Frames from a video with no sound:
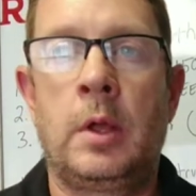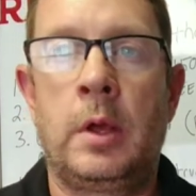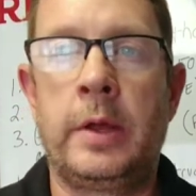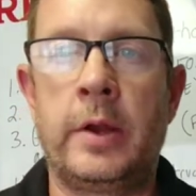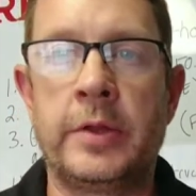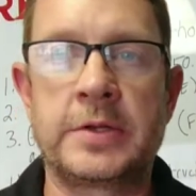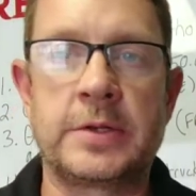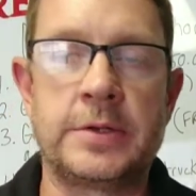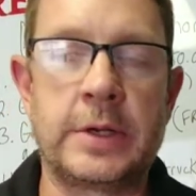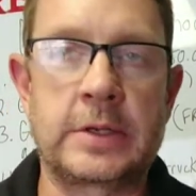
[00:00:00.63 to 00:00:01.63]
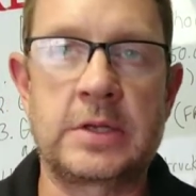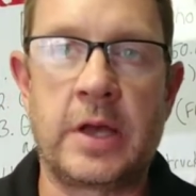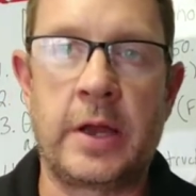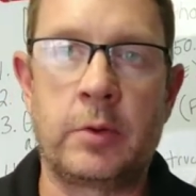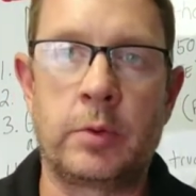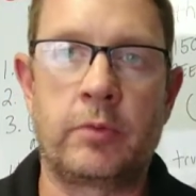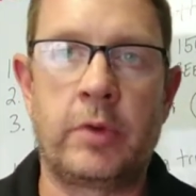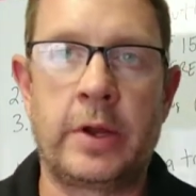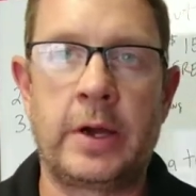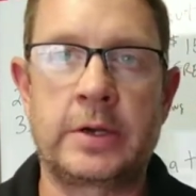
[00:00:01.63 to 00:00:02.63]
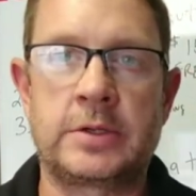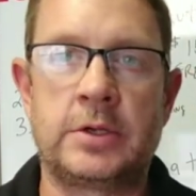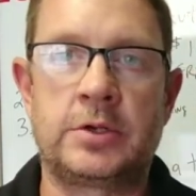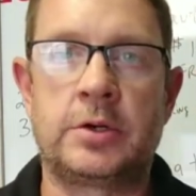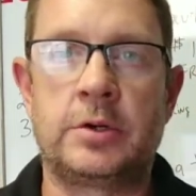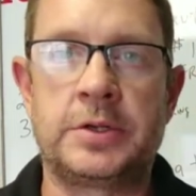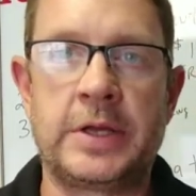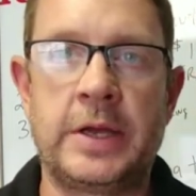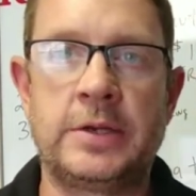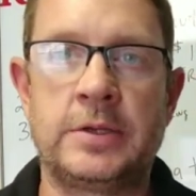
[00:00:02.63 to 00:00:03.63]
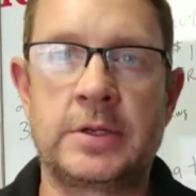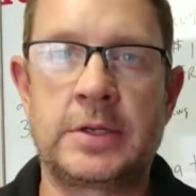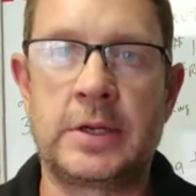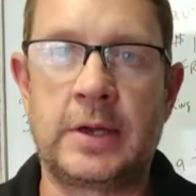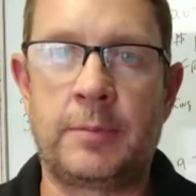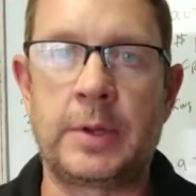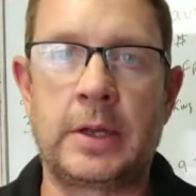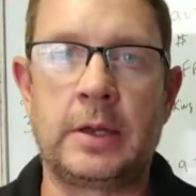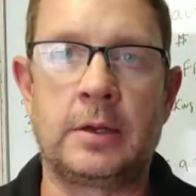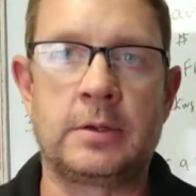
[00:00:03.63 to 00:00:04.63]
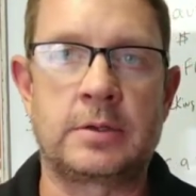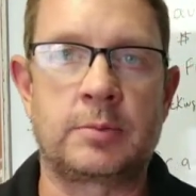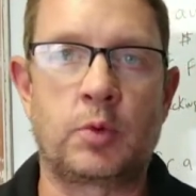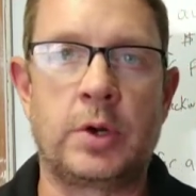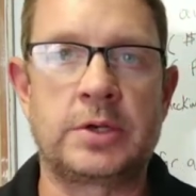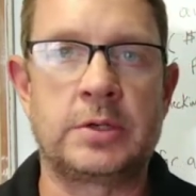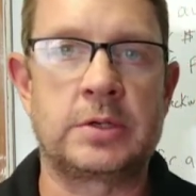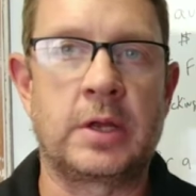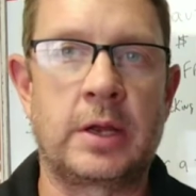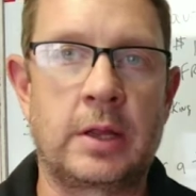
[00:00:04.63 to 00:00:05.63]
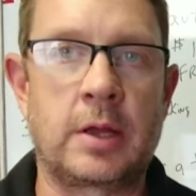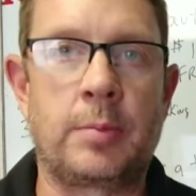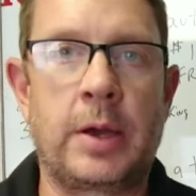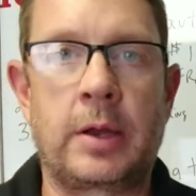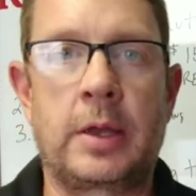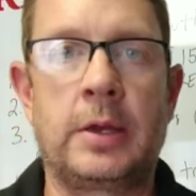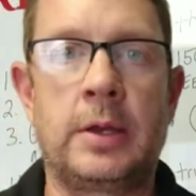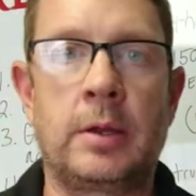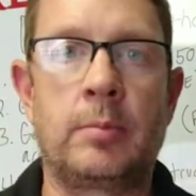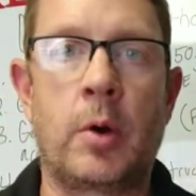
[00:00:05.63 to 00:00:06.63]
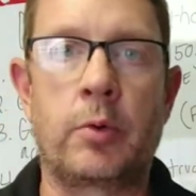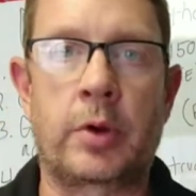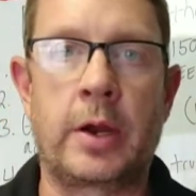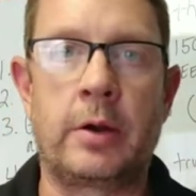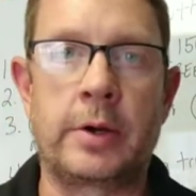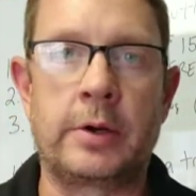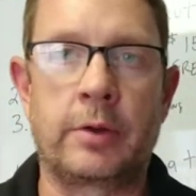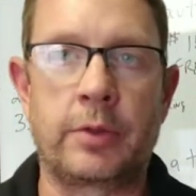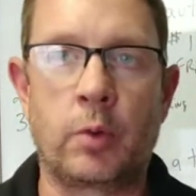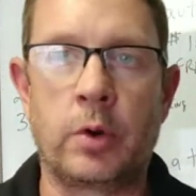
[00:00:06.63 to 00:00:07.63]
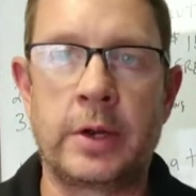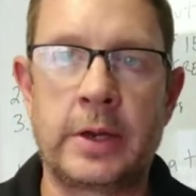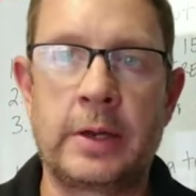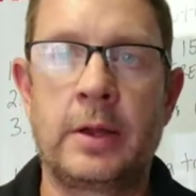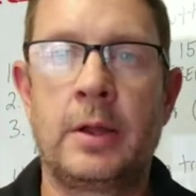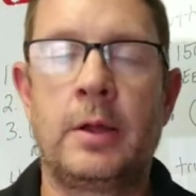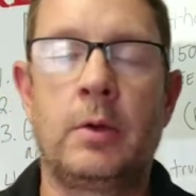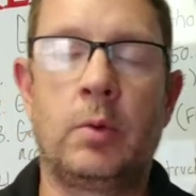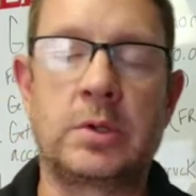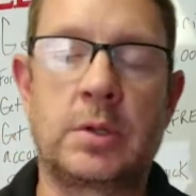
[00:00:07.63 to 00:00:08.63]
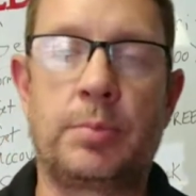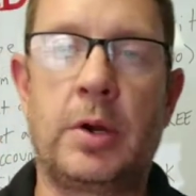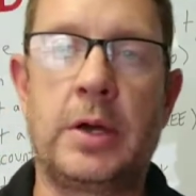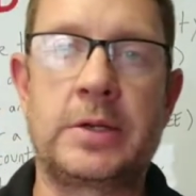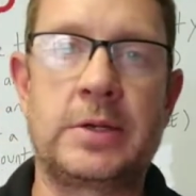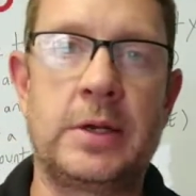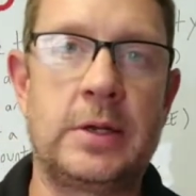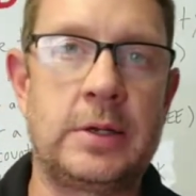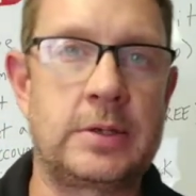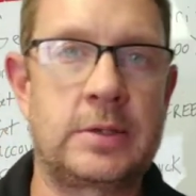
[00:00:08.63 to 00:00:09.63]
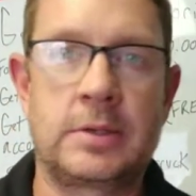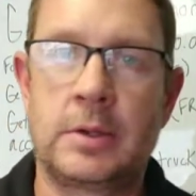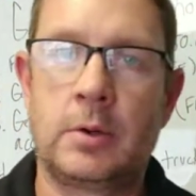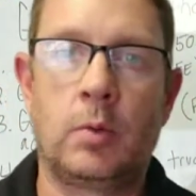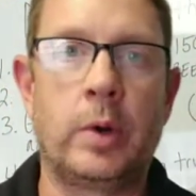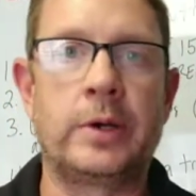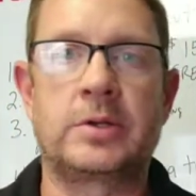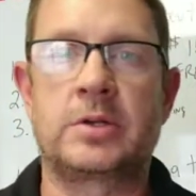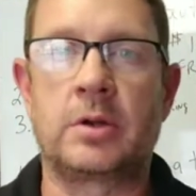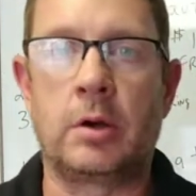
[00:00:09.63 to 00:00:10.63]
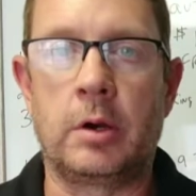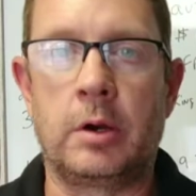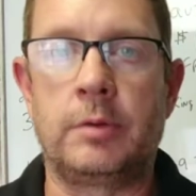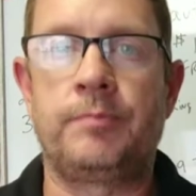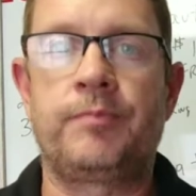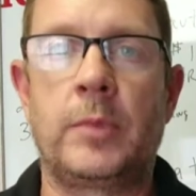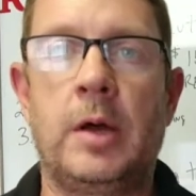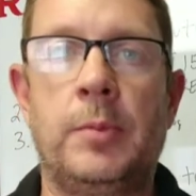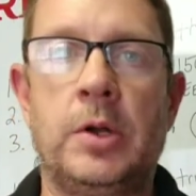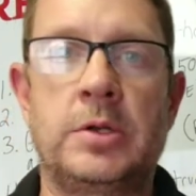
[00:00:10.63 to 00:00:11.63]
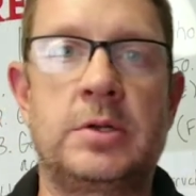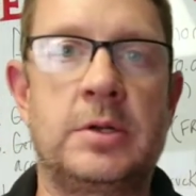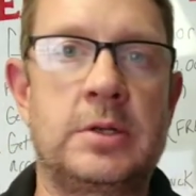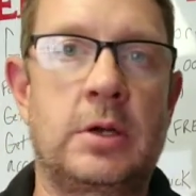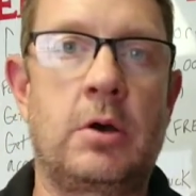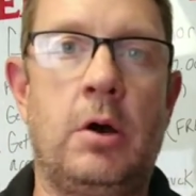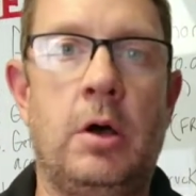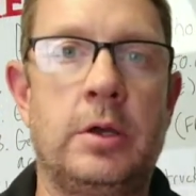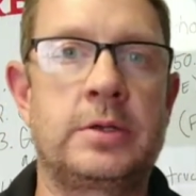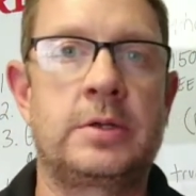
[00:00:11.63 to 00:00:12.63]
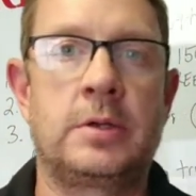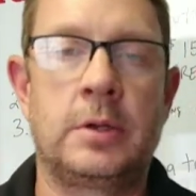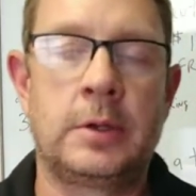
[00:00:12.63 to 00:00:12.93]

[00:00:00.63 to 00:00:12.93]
Hey there, this is Nick Slaughter with Red Ox Insurance Agency. I've been getting some questions lately about getting motor carrier authority. What's the process? Where to start? How much does it cost?